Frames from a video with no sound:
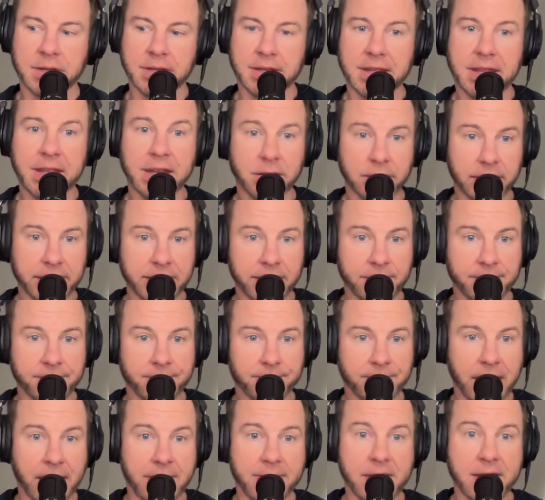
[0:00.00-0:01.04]
Italy,
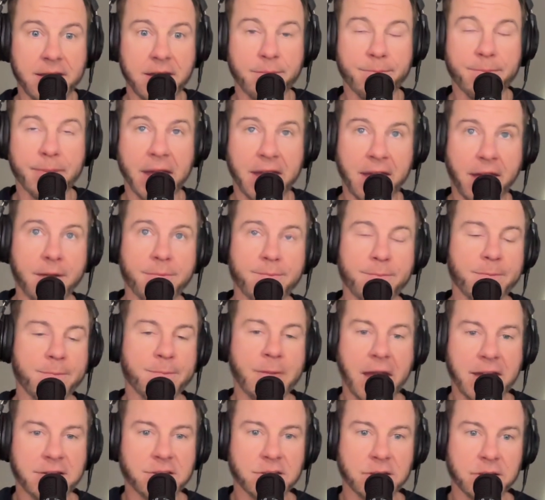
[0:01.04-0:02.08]
and then
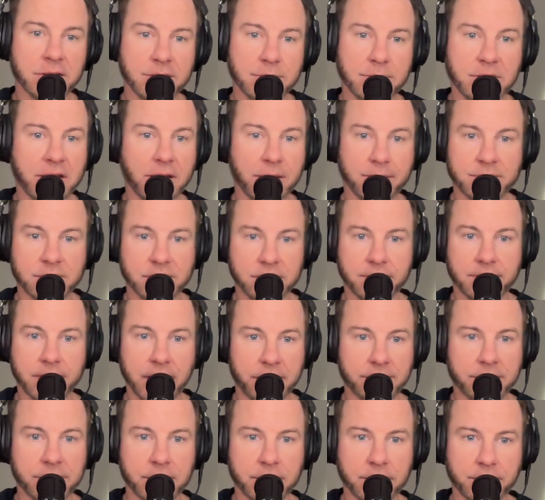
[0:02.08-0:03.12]
eventually becomes the
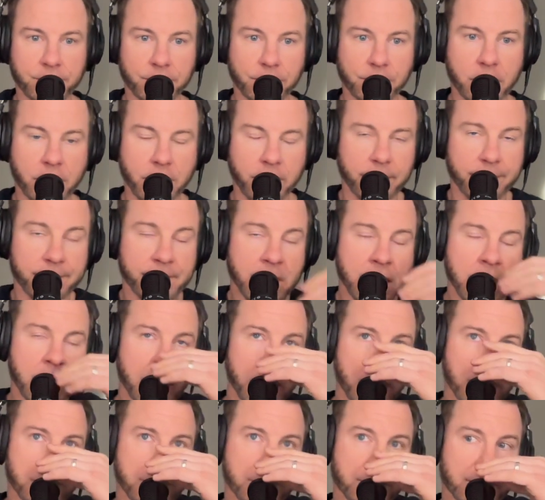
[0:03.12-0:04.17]
founding of Rome.
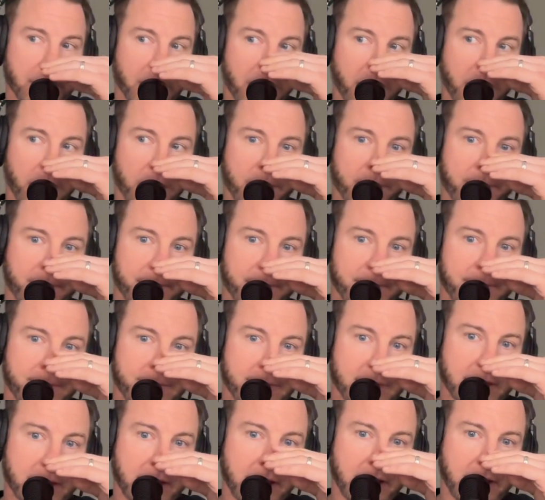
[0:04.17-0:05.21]
So,
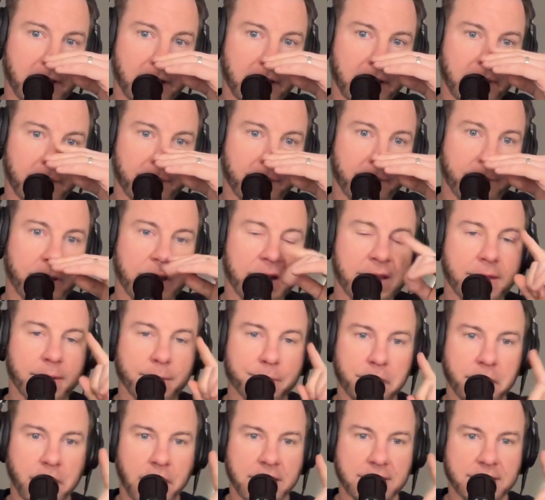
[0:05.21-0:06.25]
but in the
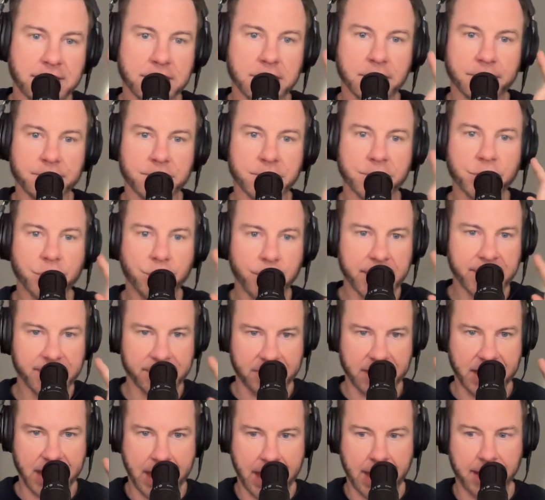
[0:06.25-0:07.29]
process of doing
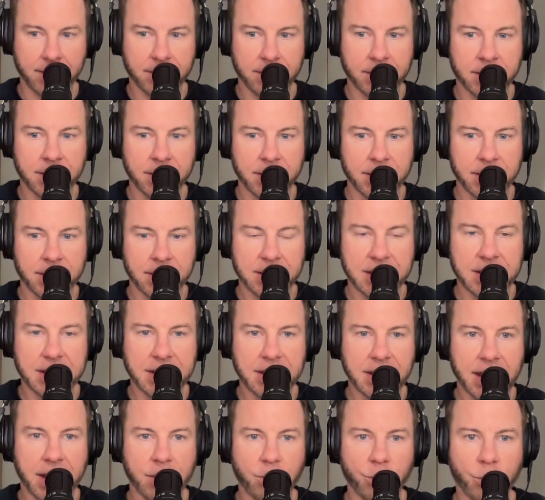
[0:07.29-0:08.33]
that,
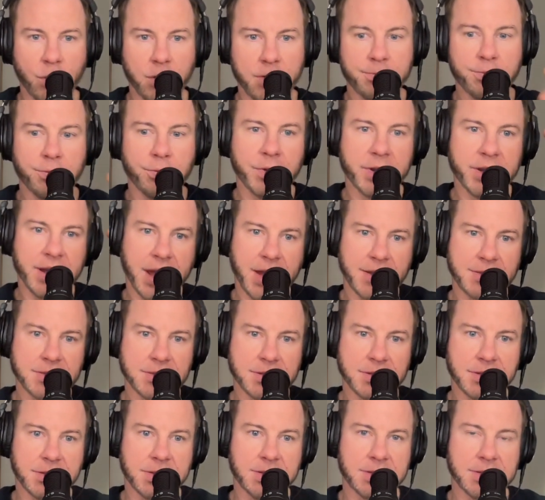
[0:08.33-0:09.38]
he at one point has
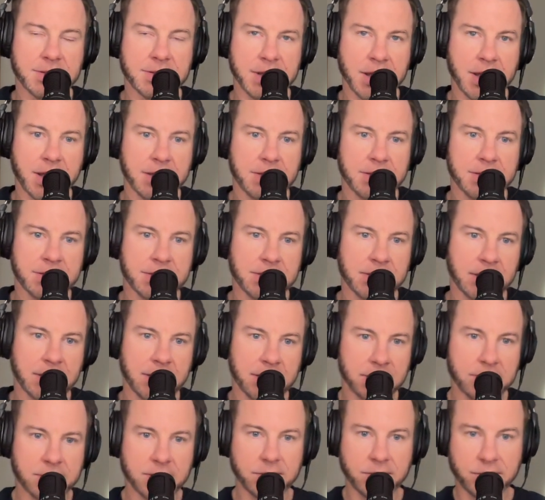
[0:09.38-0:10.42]
to descend
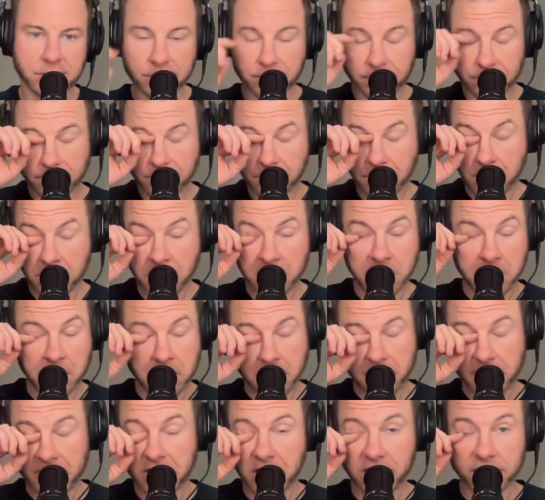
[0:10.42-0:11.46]
into
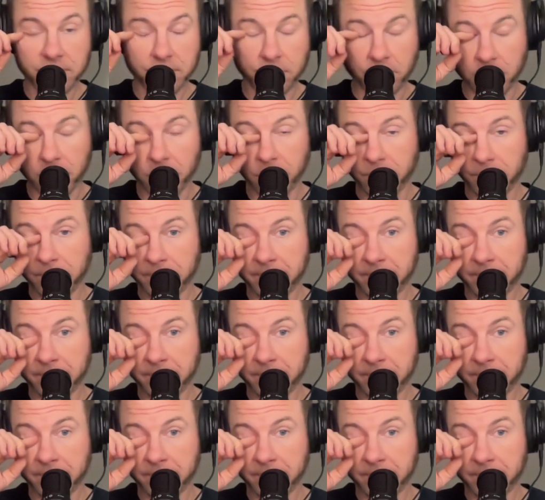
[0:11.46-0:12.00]
the underworld